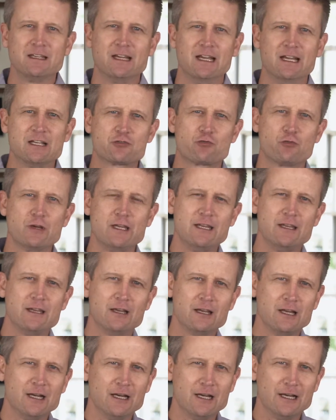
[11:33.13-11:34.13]
as we
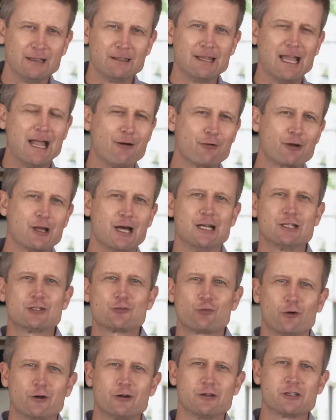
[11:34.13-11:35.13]
uh, allow God's
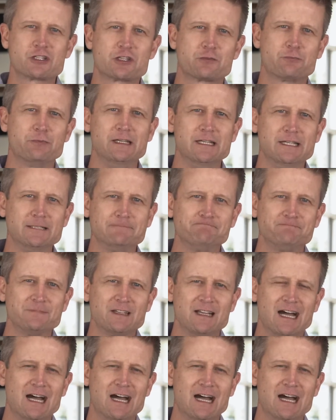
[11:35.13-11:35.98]
word to speak,